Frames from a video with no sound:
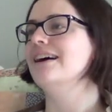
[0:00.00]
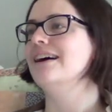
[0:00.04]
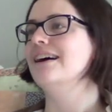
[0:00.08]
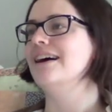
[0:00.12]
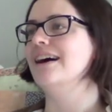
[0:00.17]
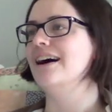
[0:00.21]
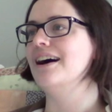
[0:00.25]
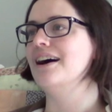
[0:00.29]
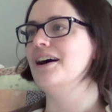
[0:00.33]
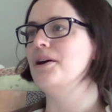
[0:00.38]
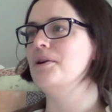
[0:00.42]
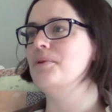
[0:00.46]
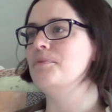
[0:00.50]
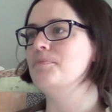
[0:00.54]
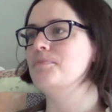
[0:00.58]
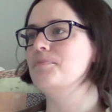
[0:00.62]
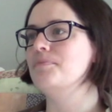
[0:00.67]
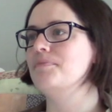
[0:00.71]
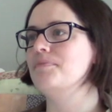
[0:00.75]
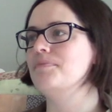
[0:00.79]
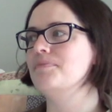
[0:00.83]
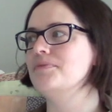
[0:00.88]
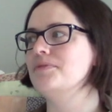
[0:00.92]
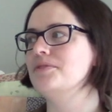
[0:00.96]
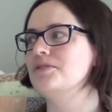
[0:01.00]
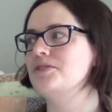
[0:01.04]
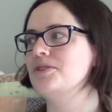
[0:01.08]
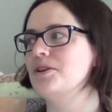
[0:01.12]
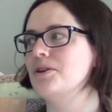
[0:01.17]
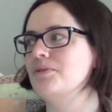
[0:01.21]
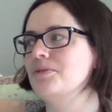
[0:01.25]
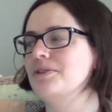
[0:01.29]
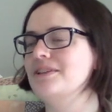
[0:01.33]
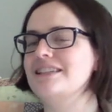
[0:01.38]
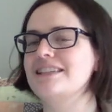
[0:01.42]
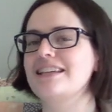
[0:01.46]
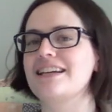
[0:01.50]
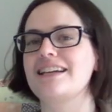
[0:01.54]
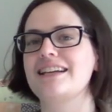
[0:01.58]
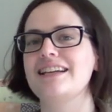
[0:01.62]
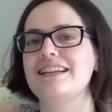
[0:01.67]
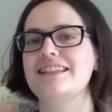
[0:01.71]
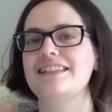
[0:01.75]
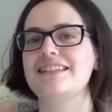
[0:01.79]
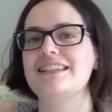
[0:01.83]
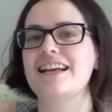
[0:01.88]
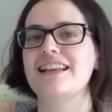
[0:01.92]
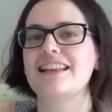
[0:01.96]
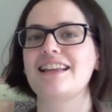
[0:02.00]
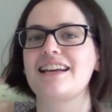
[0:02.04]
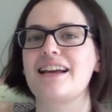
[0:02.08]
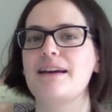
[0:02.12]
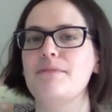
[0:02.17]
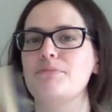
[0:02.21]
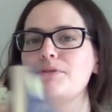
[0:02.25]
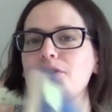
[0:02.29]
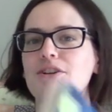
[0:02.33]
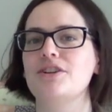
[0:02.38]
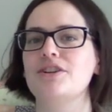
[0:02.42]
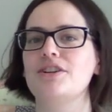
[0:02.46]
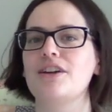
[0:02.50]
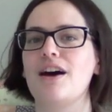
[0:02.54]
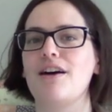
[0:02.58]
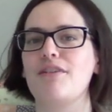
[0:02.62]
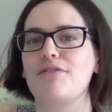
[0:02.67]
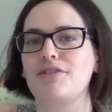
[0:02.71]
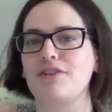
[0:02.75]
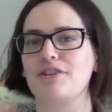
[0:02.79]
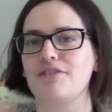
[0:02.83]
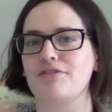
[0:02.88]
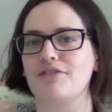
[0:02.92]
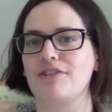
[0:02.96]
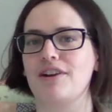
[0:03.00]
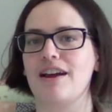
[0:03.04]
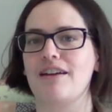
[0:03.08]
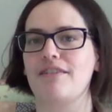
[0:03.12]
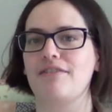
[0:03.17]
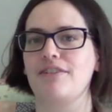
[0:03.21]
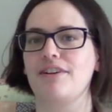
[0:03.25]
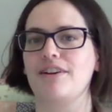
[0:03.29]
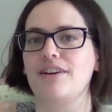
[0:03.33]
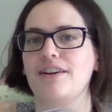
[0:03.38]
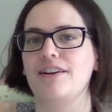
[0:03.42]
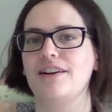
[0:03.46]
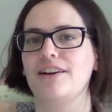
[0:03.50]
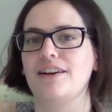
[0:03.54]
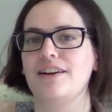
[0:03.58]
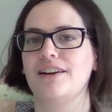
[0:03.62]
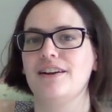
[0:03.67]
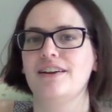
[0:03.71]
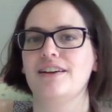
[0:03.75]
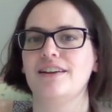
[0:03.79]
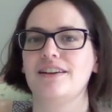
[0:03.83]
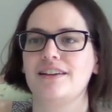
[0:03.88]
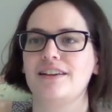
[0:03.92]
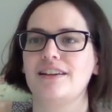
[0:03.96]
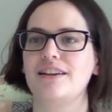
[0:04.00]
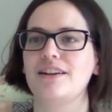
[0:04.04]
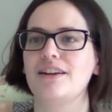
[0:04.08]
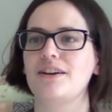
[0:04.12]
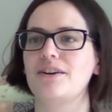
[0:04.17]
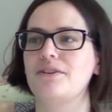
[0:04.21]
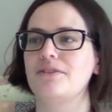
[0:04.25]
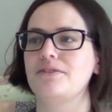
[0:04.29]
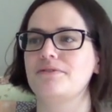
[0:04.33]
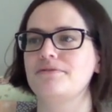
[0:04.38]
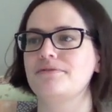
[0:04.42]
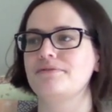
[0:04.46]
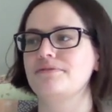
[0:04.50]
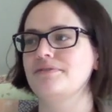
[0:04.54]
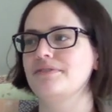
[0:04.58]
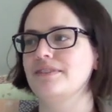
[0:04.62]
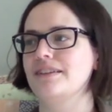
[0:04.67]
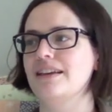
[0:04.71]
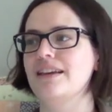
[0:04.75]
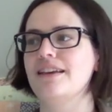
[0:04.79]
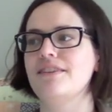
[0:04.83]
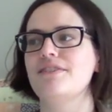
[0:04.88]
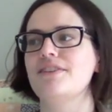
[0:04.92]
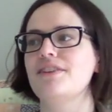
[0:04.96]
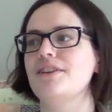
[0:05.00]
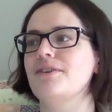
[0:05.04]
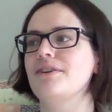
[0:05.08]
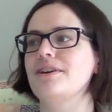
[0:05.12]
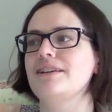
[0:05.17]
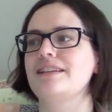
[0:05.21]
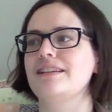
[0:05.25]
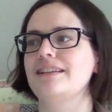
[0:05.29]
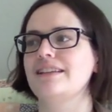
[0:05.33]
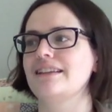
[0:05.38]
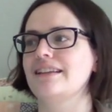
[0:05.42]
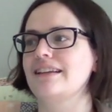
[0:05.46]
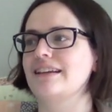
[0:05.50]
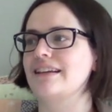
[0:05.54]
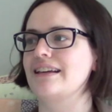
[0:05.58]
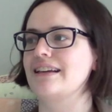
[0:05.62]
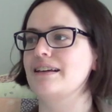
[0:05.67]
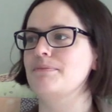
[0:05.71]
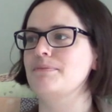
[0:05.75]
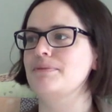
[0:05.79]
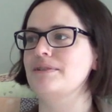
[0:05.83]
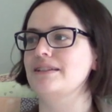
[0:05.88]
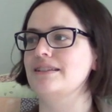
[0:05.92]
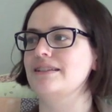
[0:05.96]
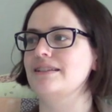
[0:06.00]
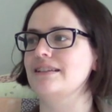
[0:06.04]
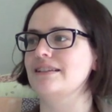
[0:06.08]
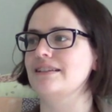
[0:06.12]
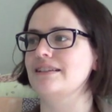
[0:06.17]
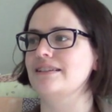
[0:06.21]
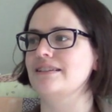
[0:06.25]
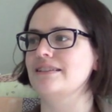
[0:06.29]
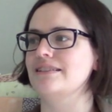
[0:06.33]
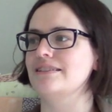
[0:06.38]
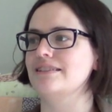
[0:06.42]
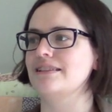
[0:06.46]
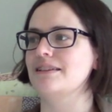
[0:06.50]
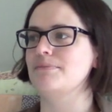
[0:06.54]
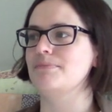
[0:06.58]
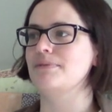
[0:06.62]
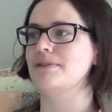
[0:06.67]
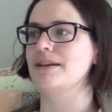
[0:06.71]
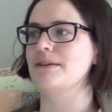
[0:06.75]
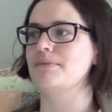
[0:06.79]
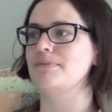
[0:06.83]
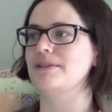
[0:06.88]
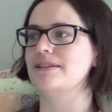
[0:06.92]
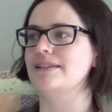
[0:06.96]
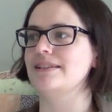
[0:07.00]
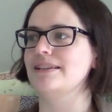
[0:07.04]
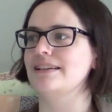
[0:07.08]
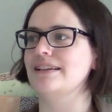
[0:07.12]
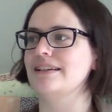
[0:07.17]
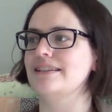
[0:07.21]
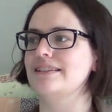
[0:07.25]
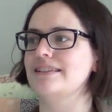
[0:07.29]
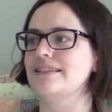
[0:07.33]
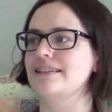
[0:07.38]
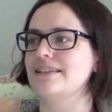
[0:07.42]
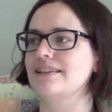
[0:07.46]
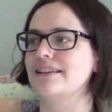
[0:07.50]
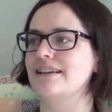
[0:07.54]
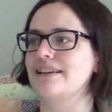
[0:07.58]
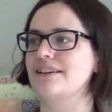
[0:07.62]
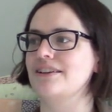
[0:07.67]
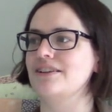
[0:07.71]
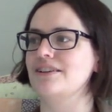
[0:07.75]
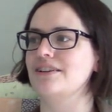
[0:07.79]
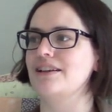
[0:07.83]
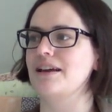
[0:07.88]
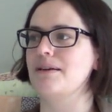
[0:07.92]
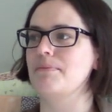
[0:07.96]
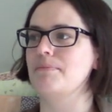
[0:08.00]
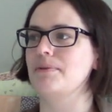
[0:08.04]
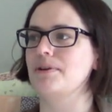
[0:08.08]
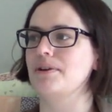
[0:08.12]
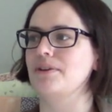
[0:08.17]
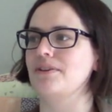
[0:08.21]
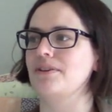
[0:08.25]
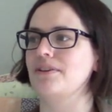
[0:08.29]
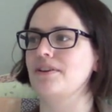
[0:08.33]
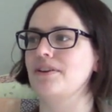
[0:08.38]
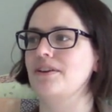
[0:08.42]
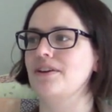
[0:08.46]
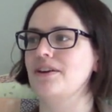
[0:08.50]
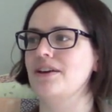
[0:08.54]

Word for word: So it's like, it's not like I'm turned off her forever, you know. Even though I didn't like Sleepy ABC, I still like Goodnight Moon.